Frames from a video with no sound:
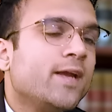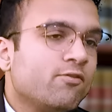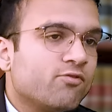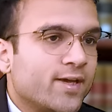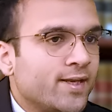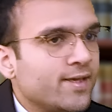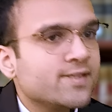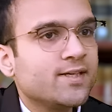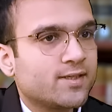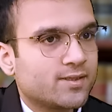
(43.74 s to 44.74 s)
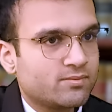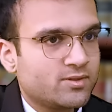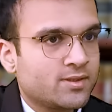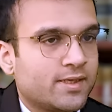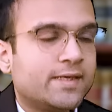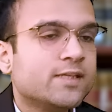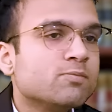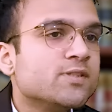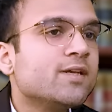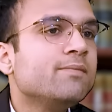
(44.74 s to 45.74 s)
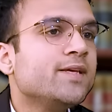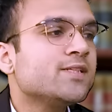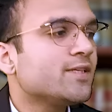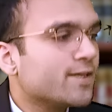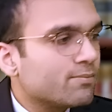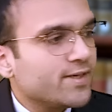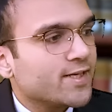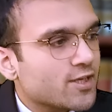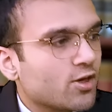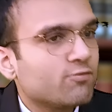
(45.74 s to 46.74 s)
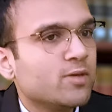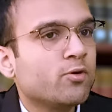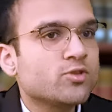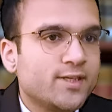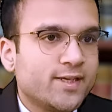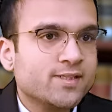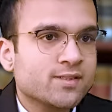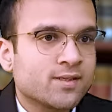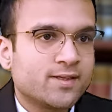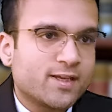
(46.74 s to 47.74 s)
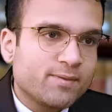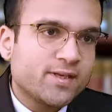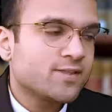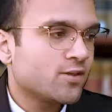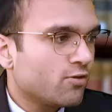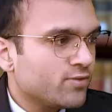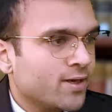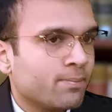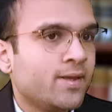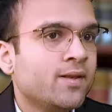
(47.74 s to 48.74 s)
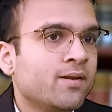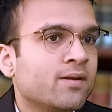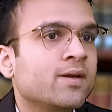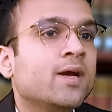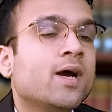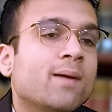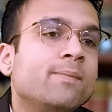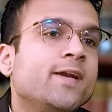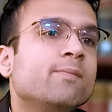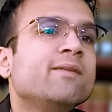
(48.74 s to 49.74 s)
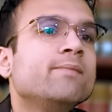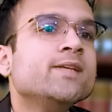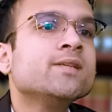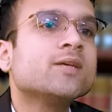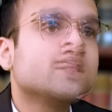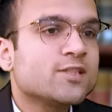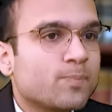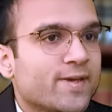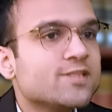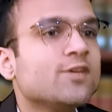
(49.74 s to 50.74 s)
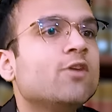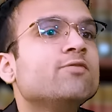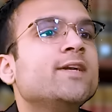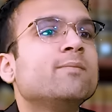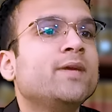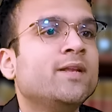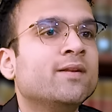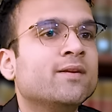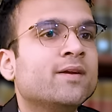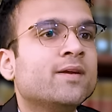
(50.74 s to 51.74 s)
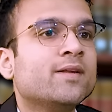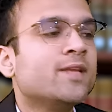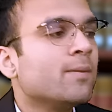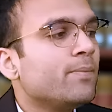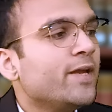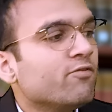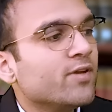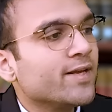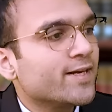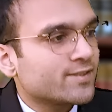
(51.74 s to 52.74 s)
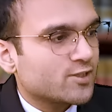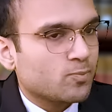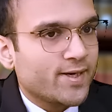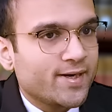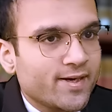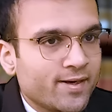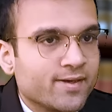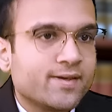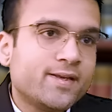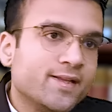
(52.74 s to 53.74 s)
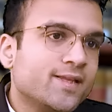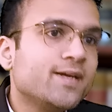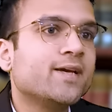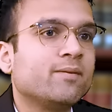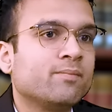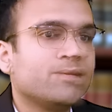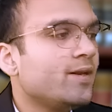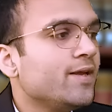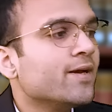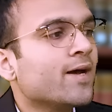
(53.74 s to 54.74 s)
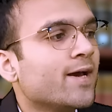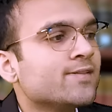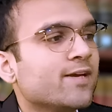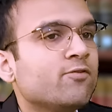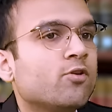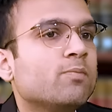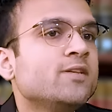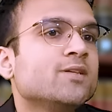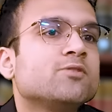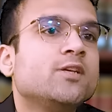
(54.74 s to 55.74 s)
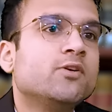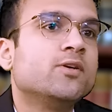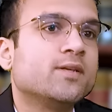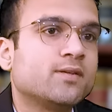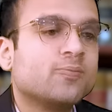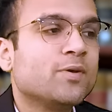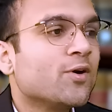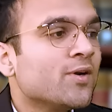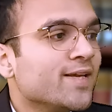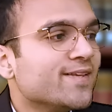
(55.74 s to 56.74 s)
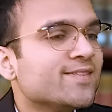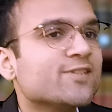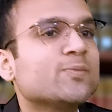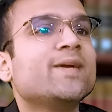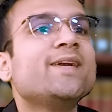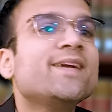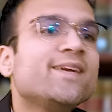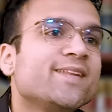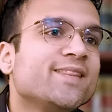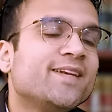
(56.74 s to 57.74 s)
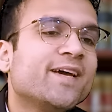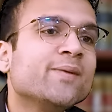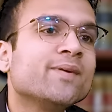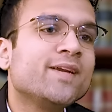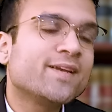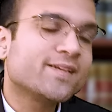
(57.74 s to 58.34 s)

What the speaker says: In very easy terms, dismissal means termination of the proceedings, termination of the appeal. Abatement means suspension of that appeal. The appeal will get suspended till the time the legal heirs have not been substituted. So because it is suspended till the time